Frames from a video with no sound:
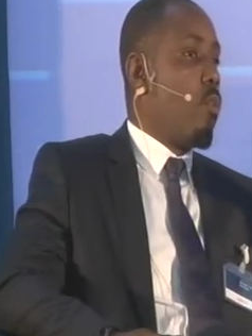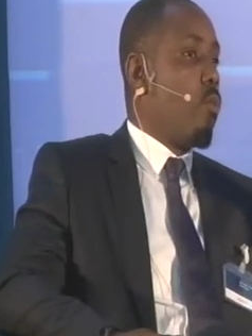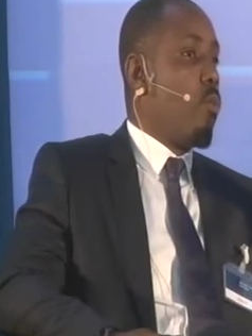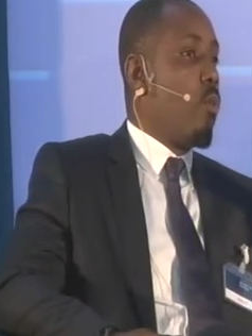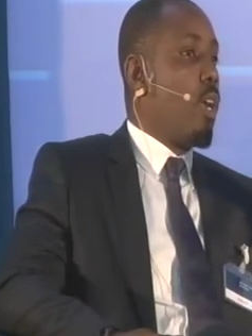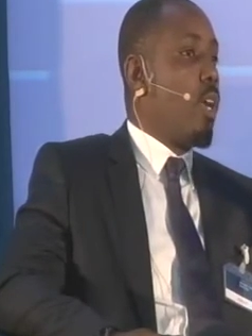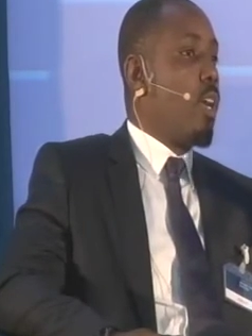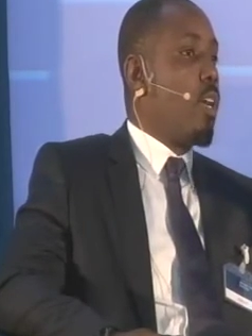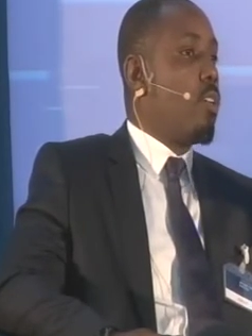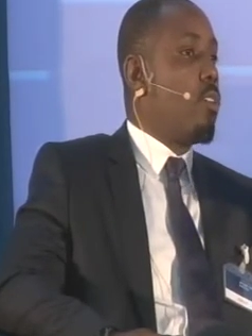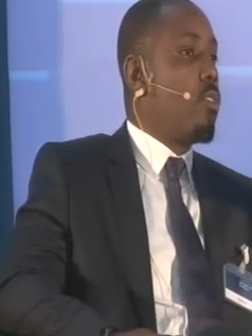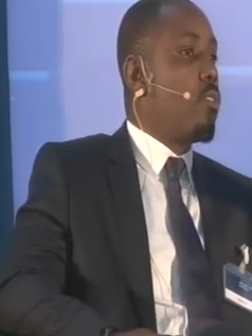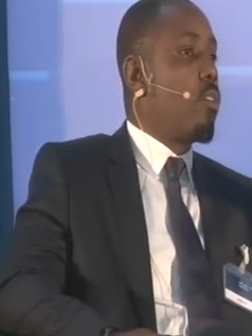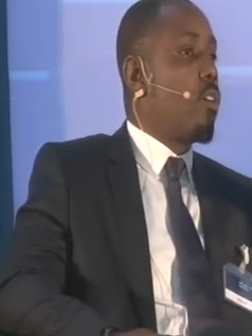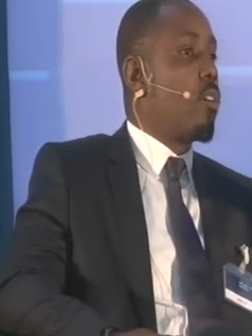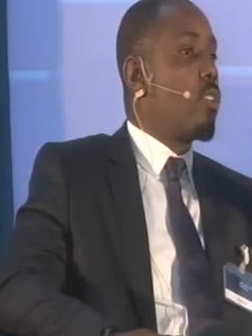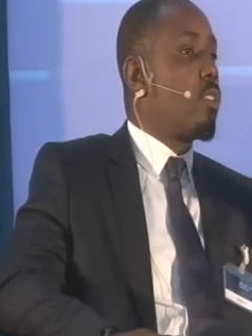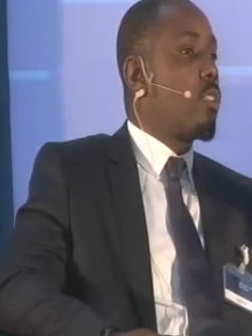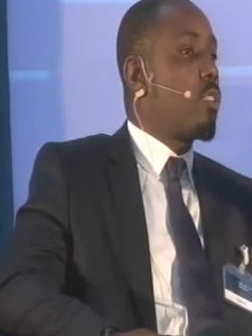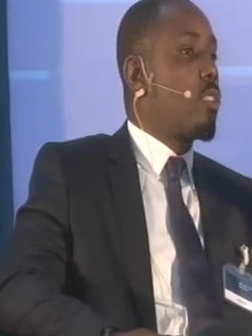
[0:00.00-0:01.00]
we're
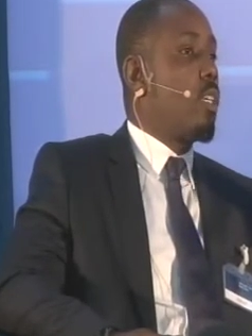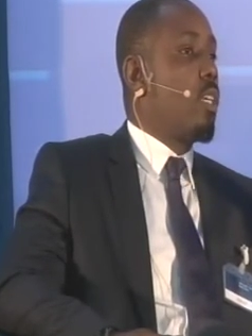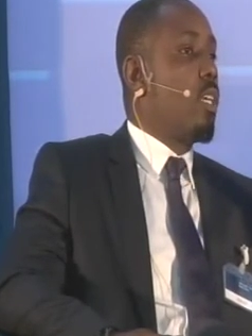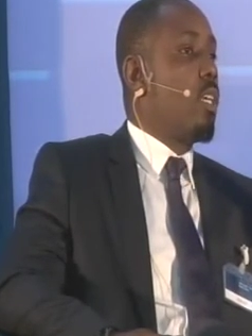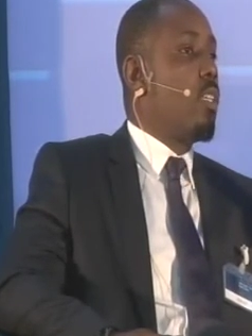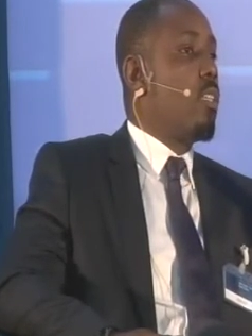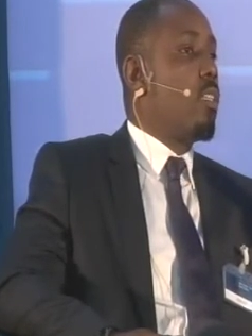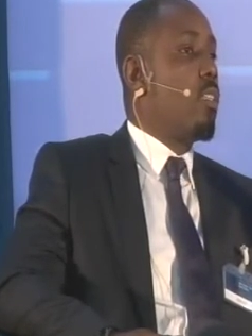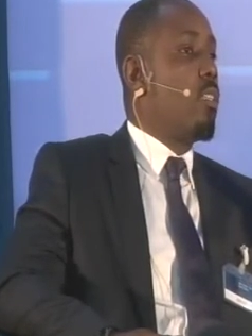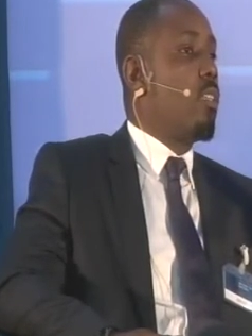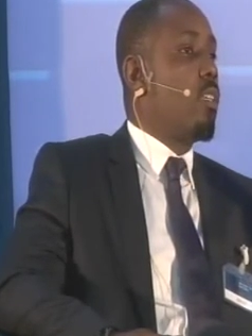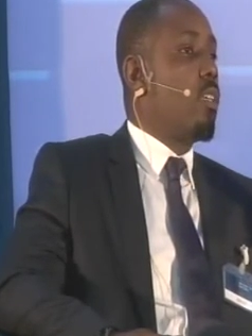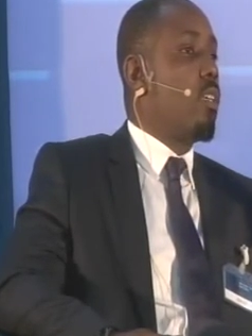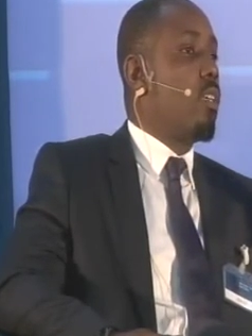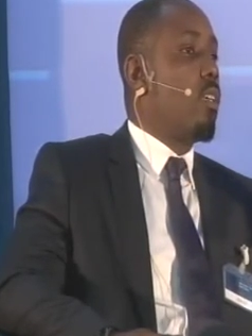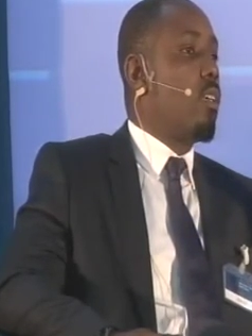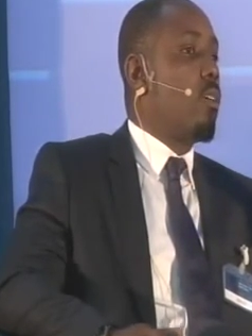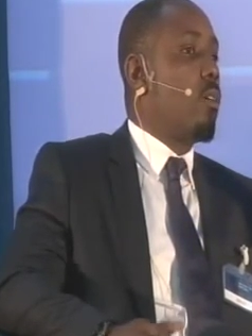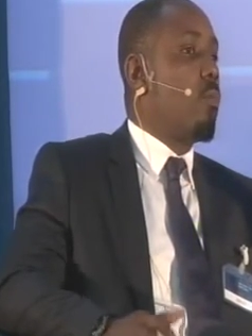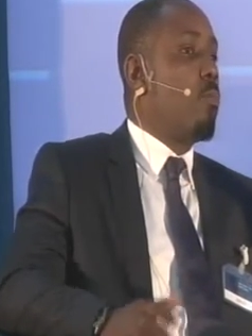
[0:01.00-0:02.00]
not in
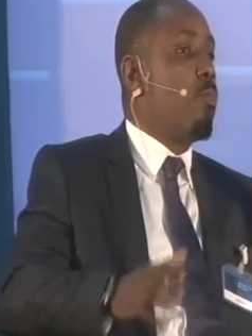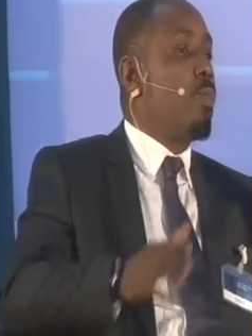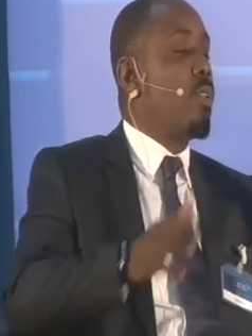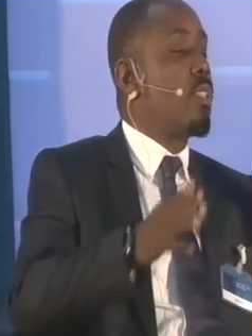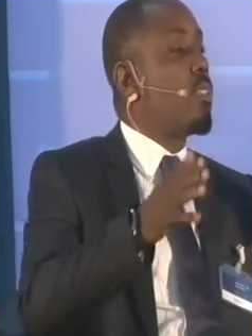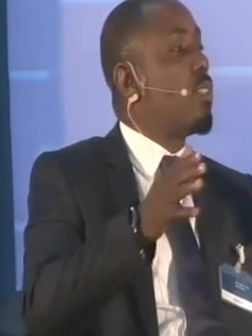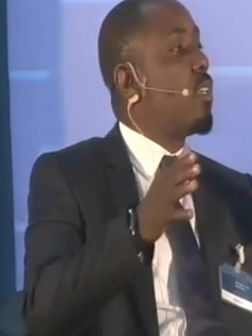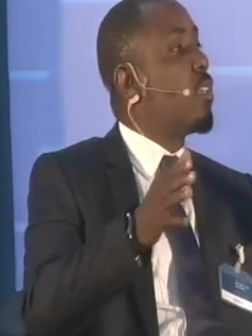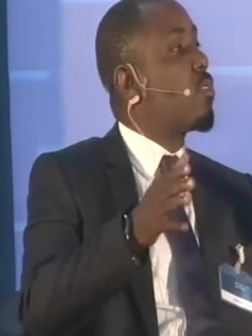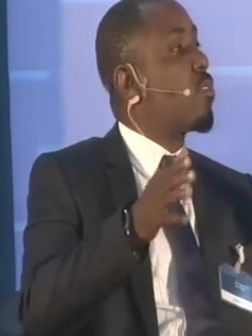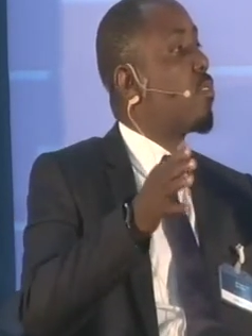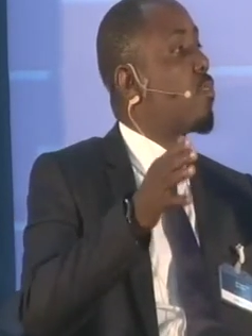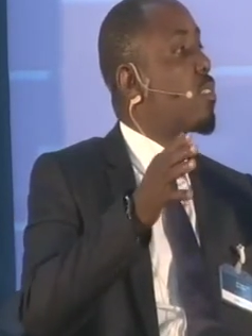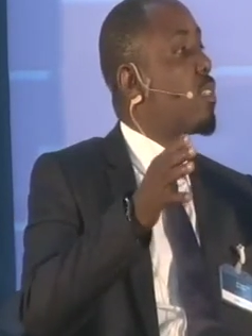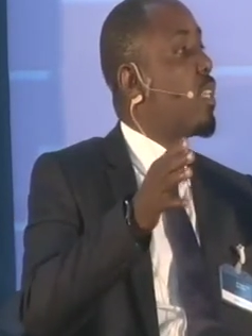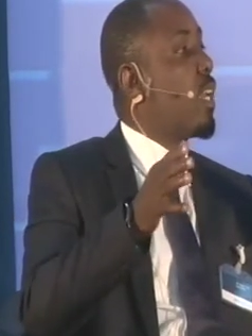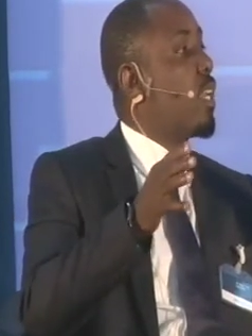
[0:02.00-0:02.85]
the business of